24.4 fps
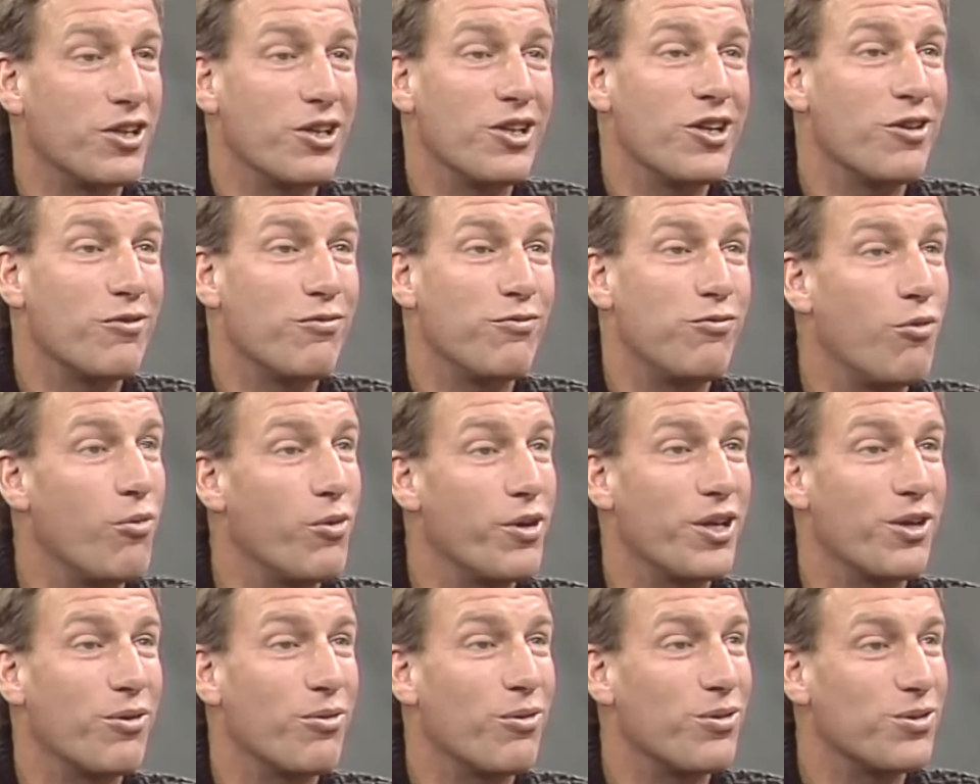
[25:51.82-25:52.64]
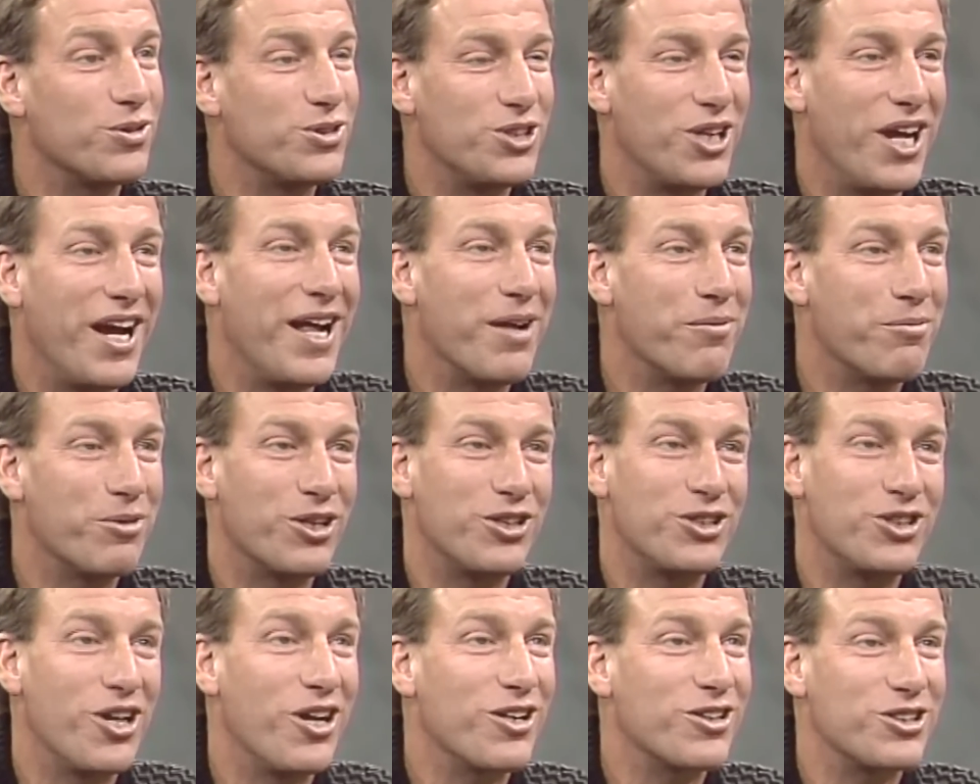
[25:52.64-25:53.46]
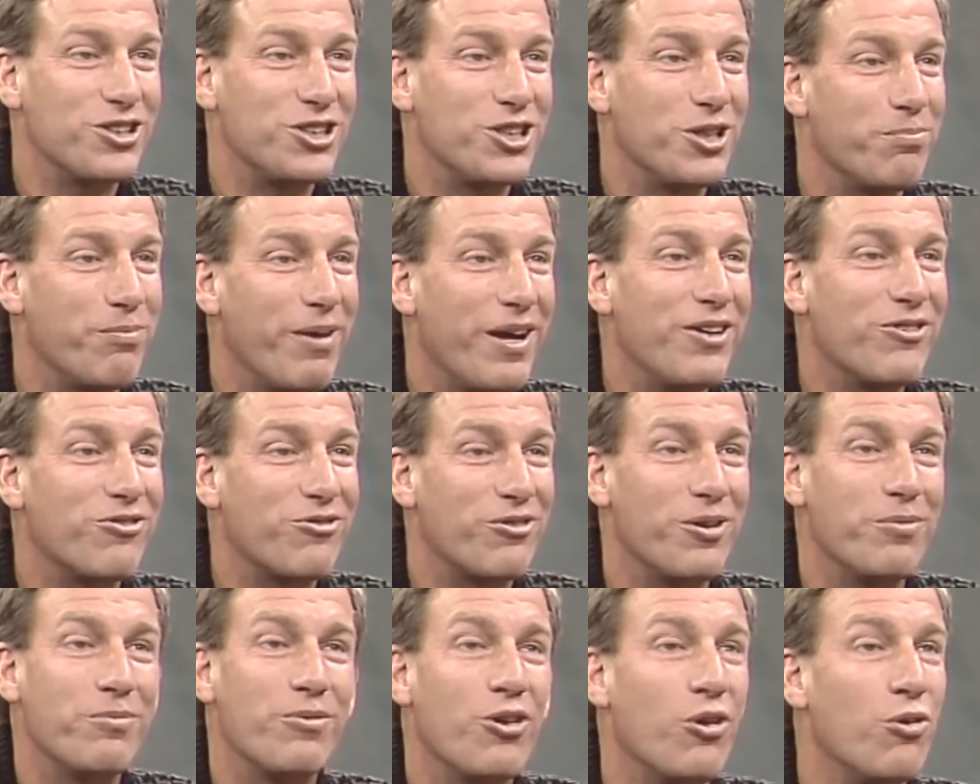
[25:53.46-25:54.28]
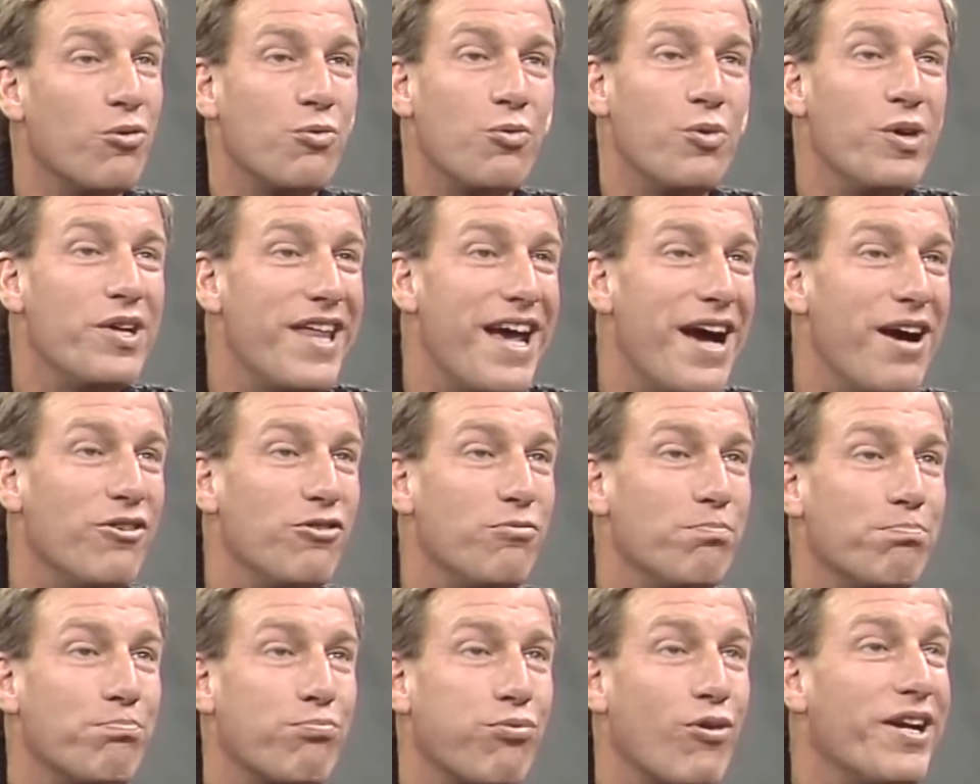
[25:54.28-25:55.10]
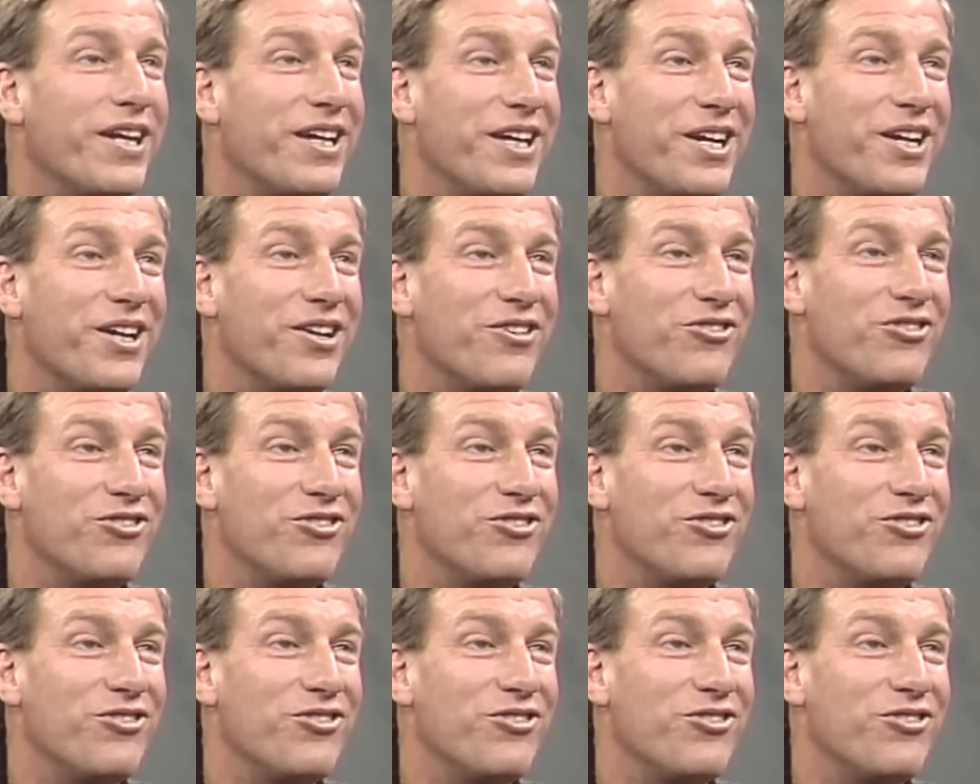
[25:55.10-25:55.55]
A little four-year-old child with a chocolate chip ice cream cone without breaking a